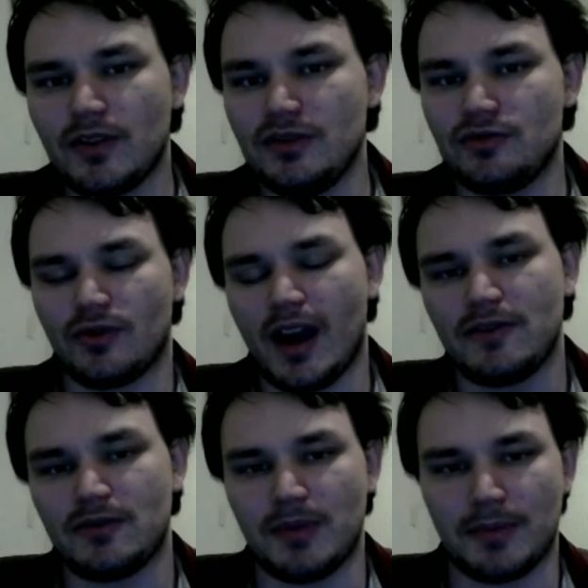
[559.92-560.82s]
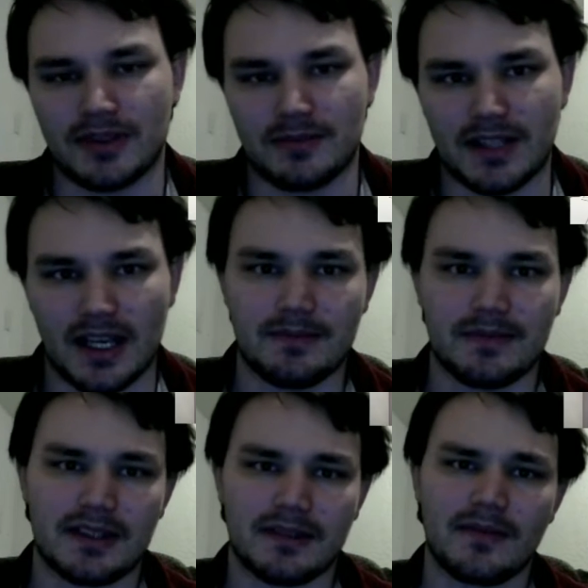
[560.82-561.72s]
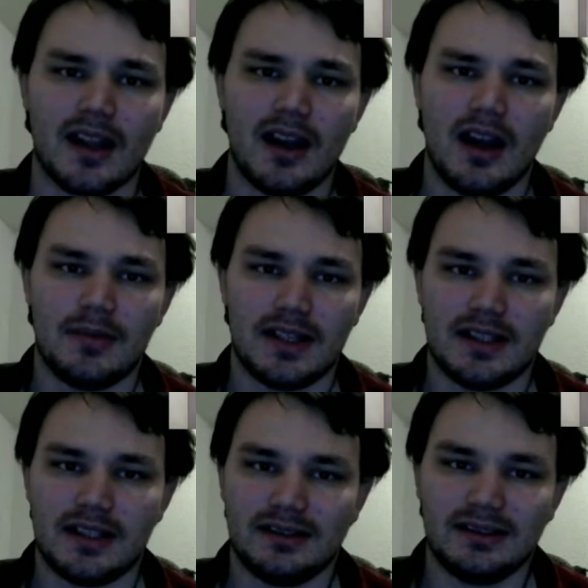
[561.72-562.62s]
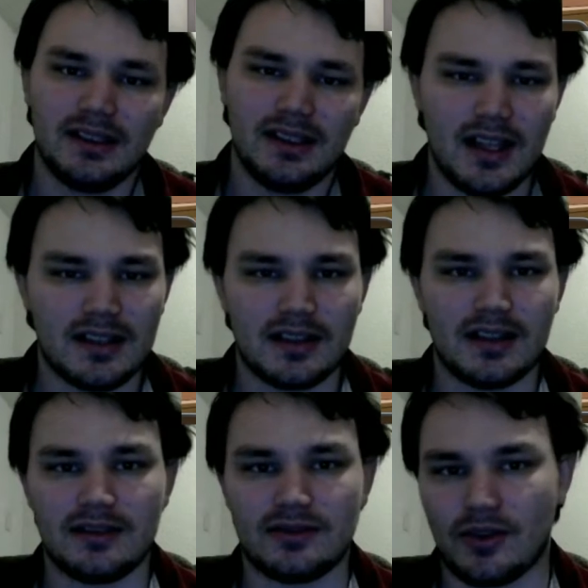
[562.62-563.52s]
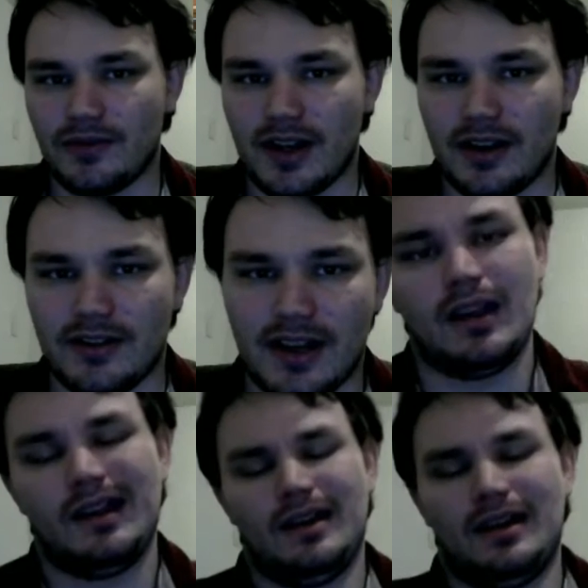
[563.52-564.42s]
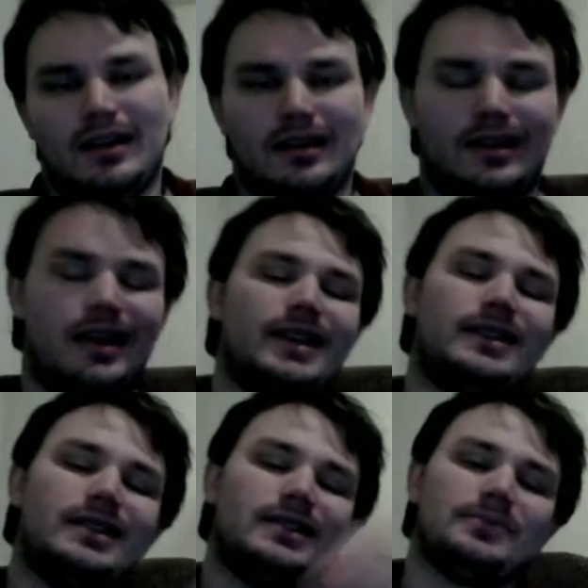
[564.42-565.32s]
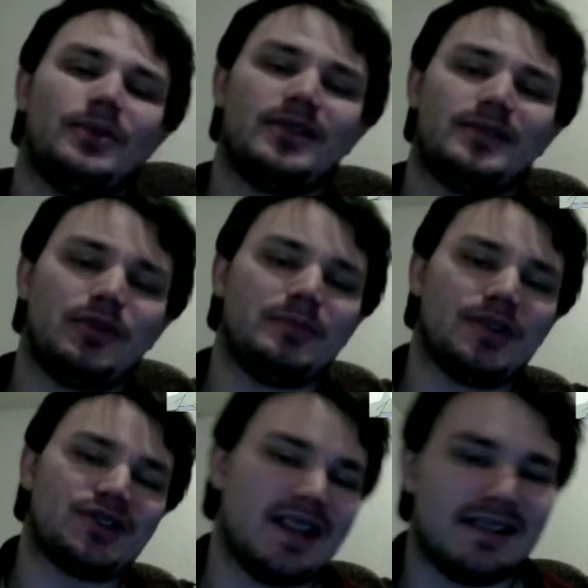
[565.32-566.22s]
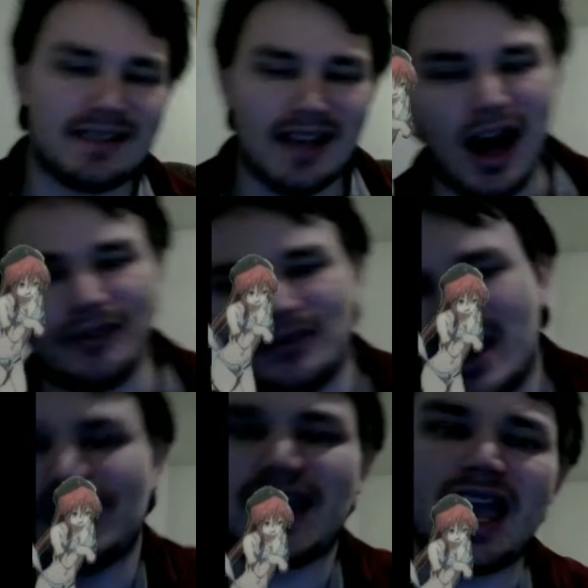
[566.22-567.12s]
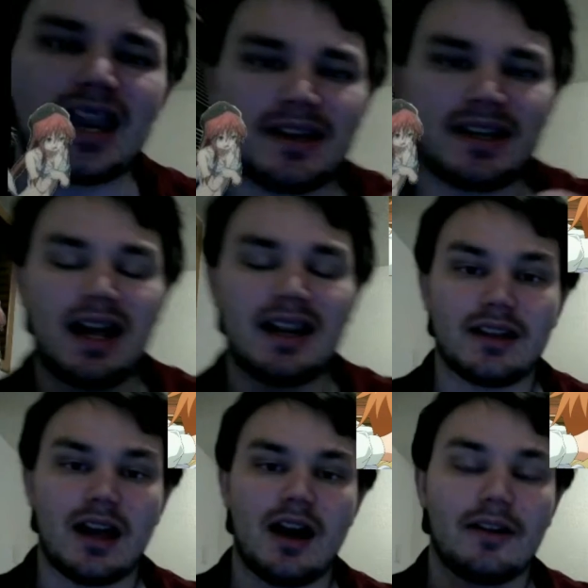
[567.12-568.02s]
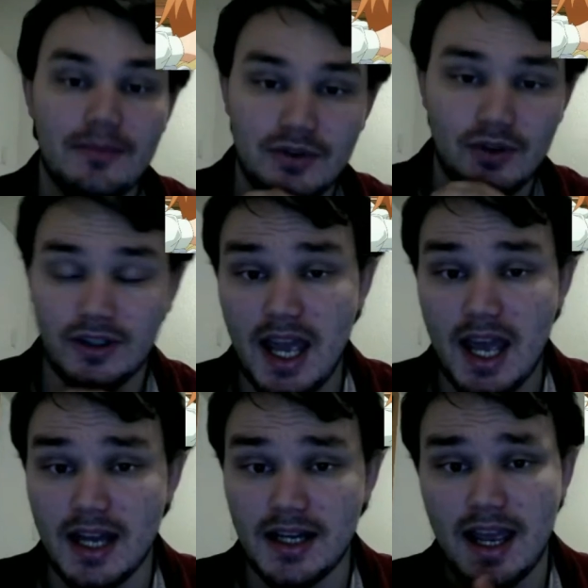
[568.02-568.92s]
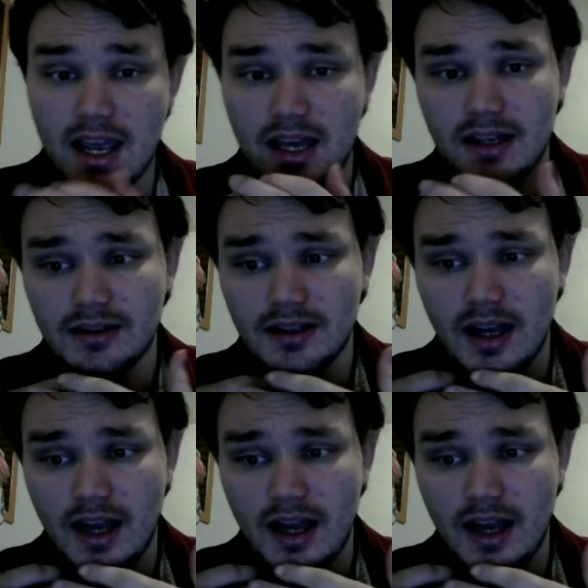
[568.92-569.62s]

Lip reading: really drives people sometimes. But that's a net story for that. Alright, and this is where it pretty much ends off. The anime kind of comes to an end, and